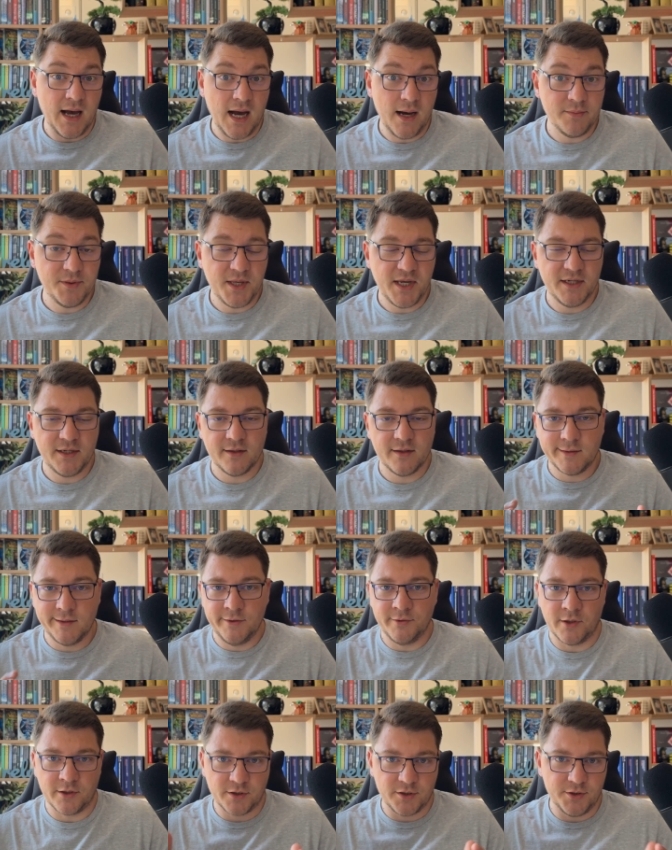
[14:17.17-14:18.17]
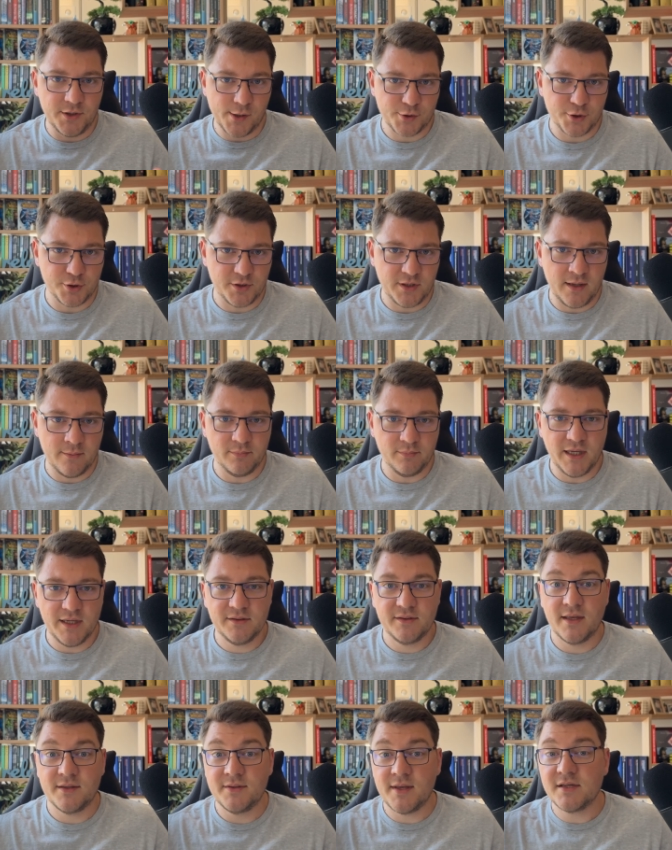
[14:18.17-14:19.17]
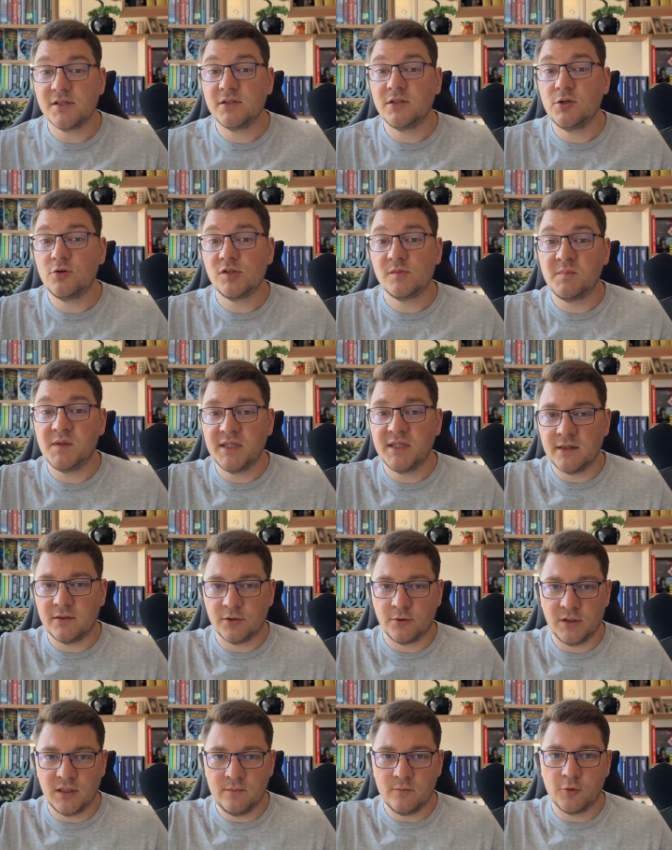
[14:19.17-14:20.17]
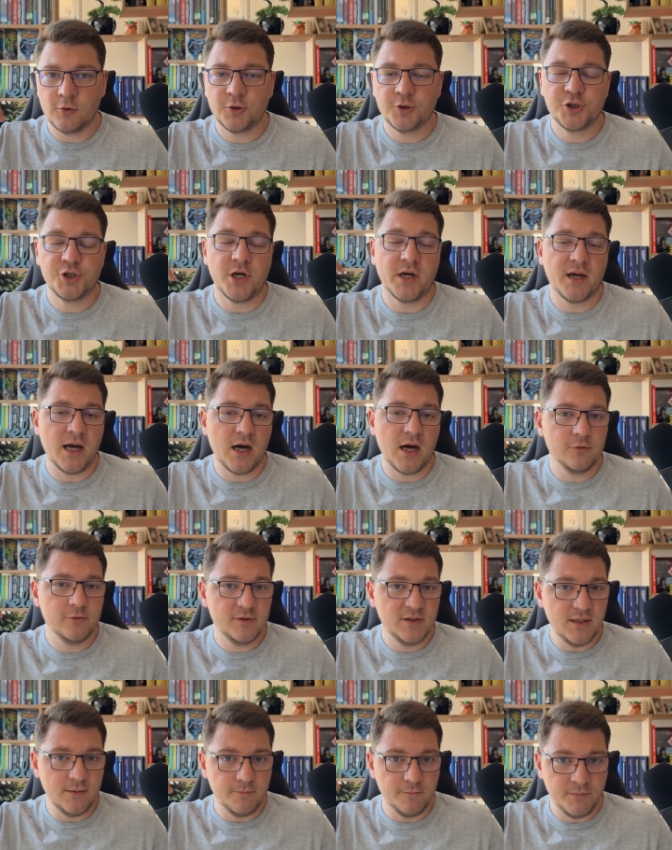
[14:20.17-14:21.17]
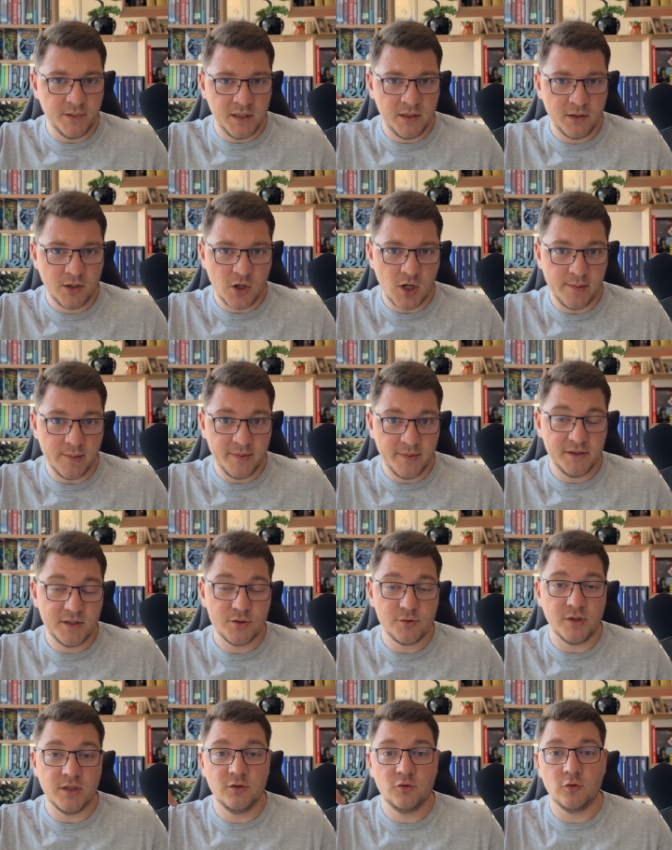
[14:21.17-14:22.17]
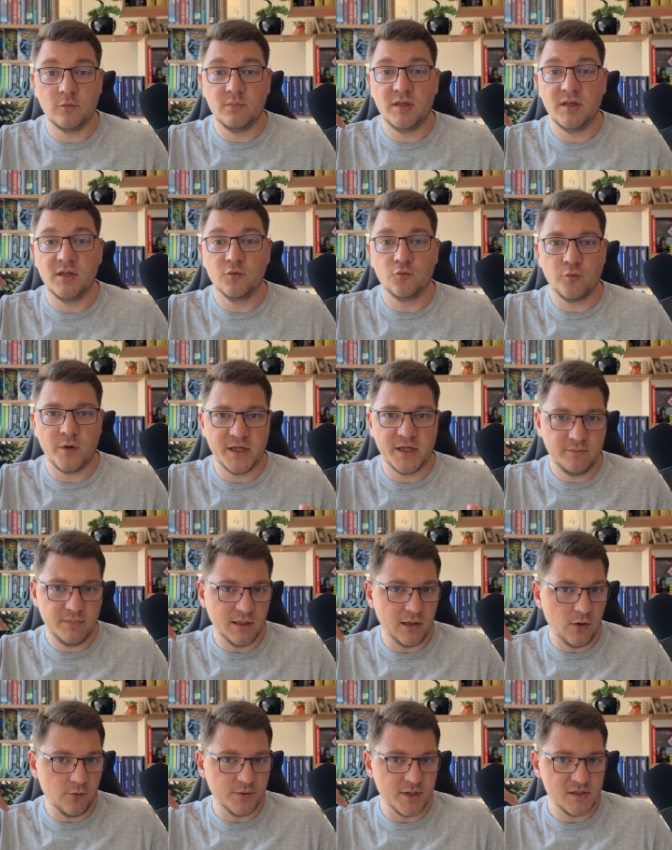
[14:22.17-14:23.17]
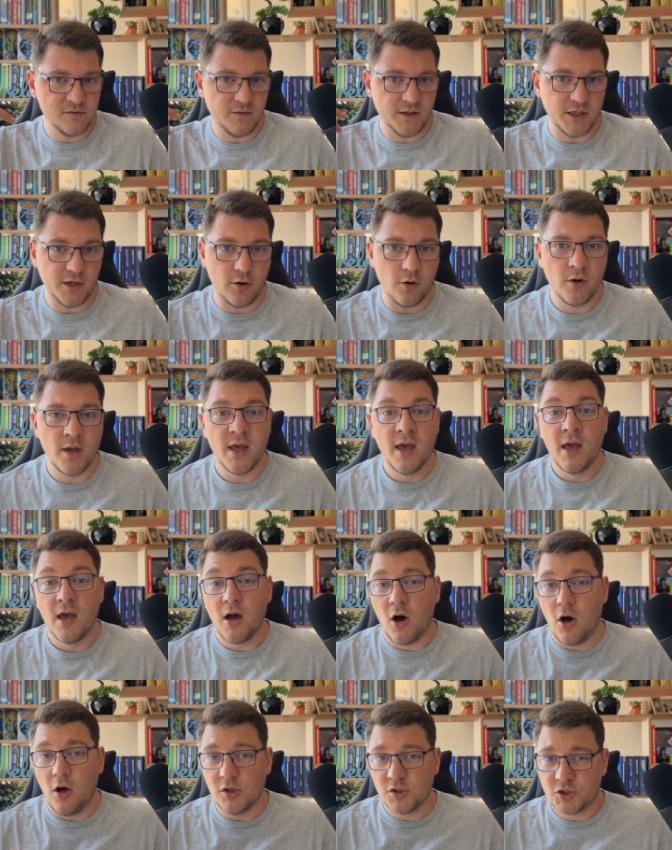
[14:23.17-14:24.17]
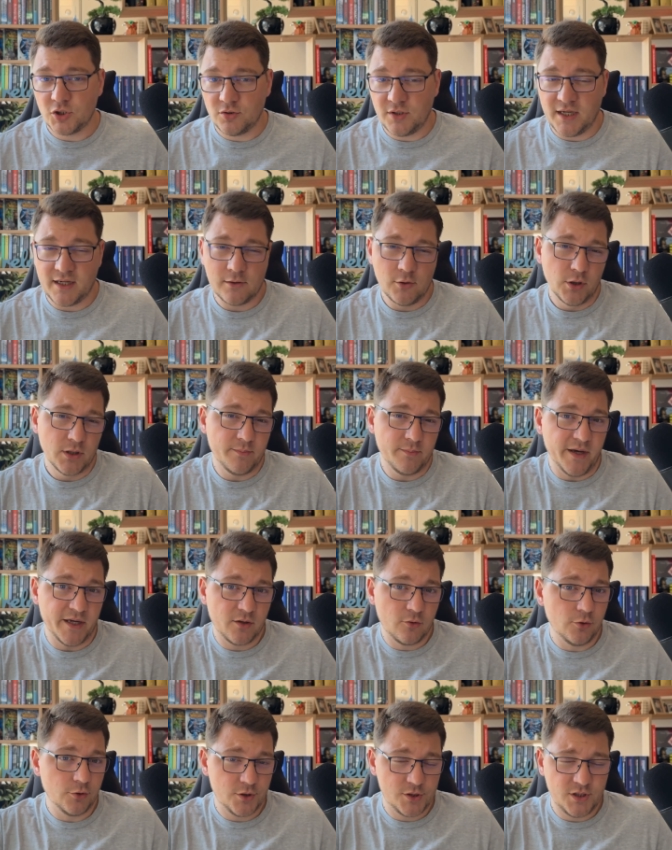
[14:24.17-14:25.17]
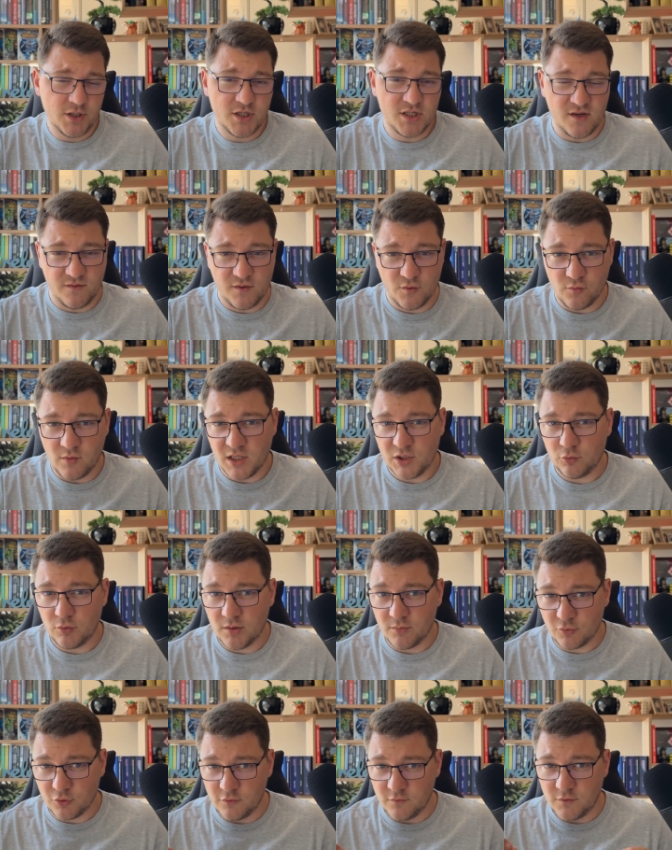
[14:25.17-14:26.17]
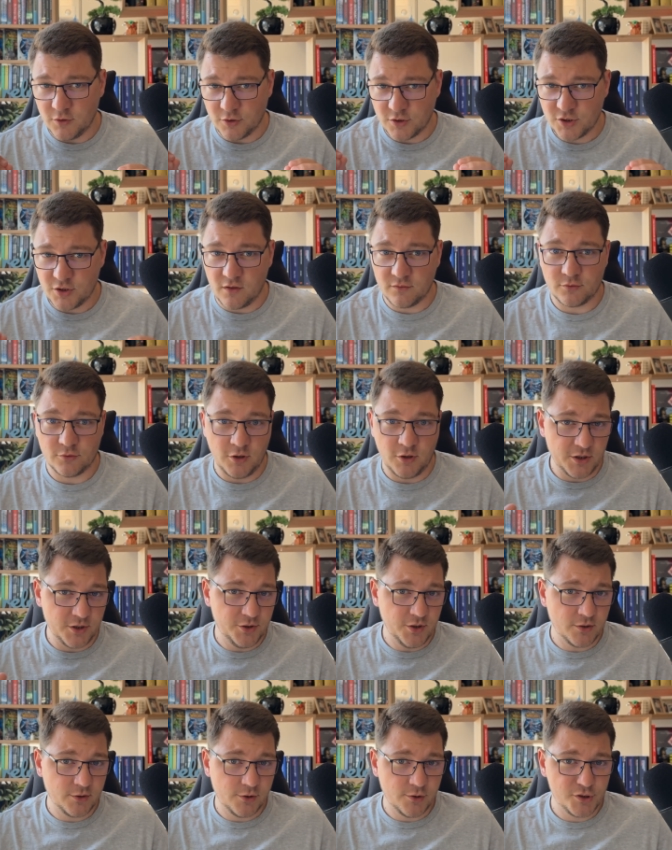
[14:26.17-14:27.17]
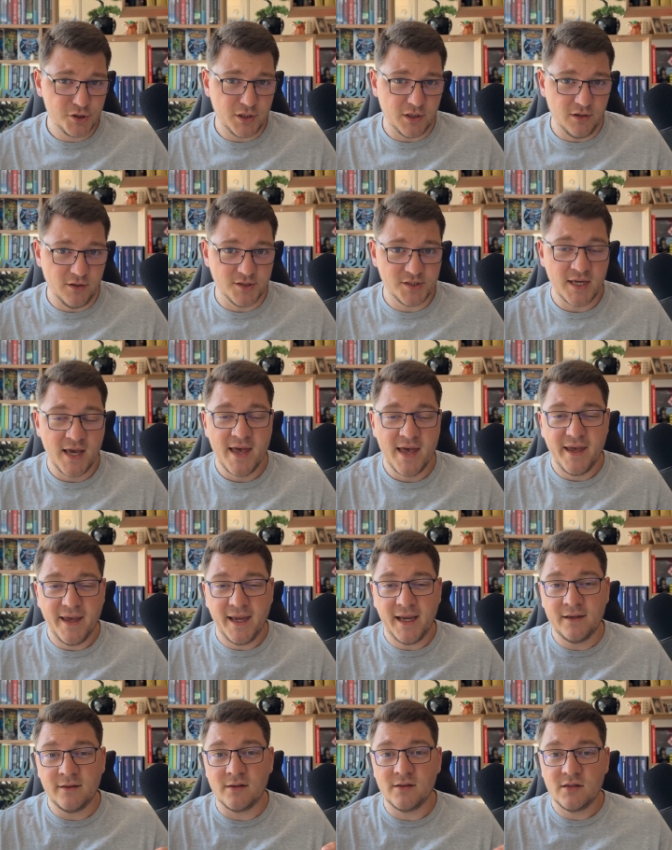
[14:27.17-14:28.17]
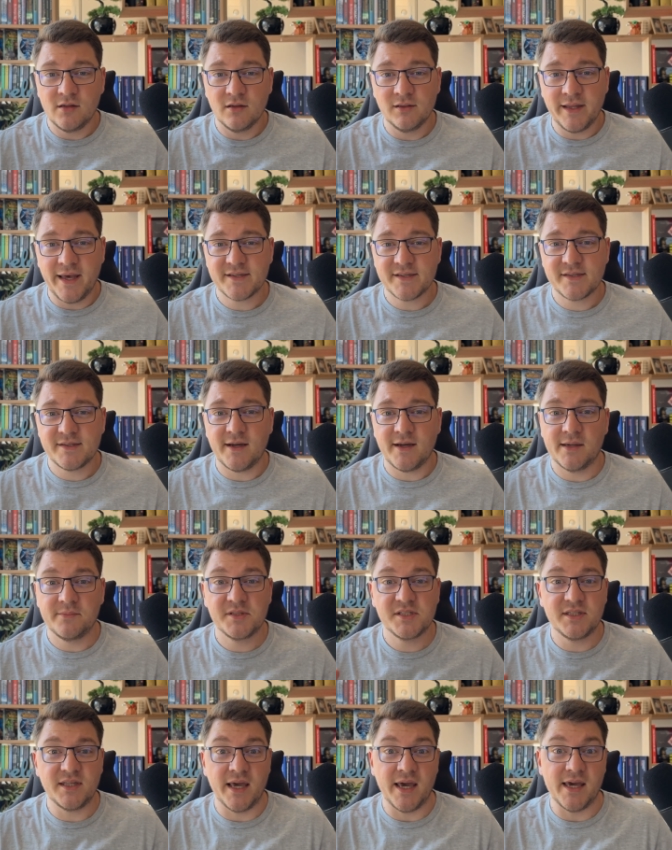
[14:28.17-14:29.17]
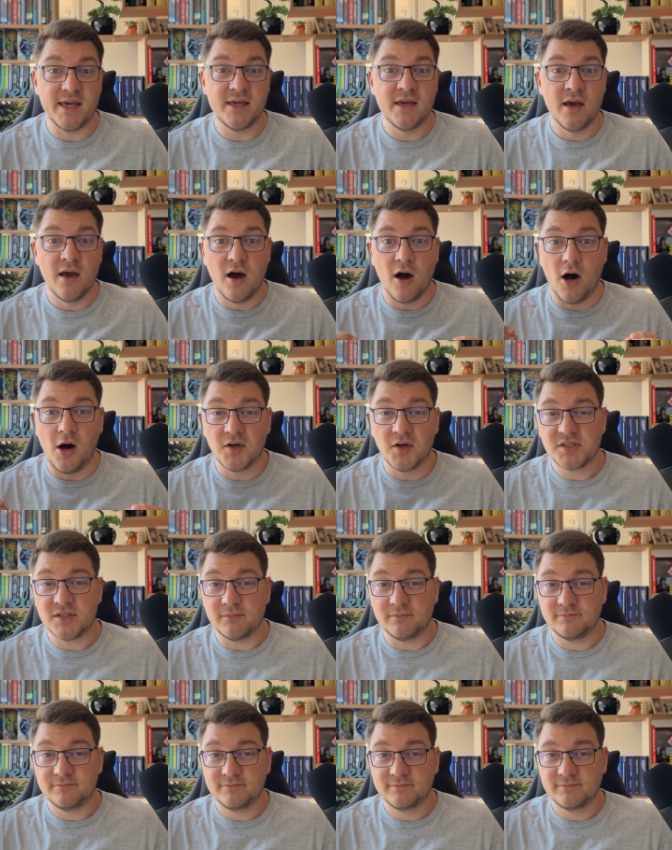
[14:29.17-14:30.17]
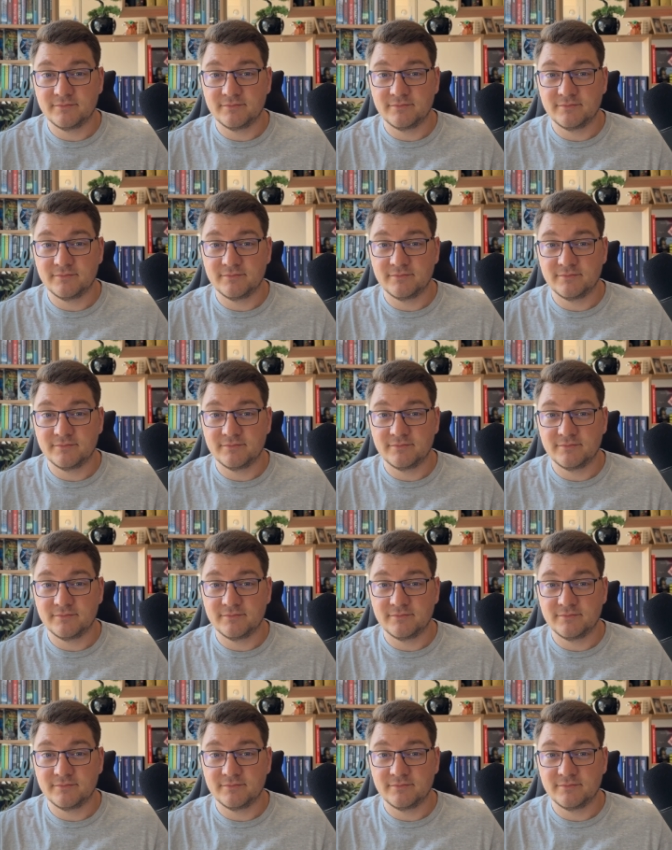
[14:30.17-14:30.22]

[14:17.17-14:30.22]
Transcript: updated clean architecture template that doesn't use MediatR anymore, check out the pinned comment is going to be right below this video. Also take a look at my courses if you want to improve your software architecture skills, and until next time, stay awesome.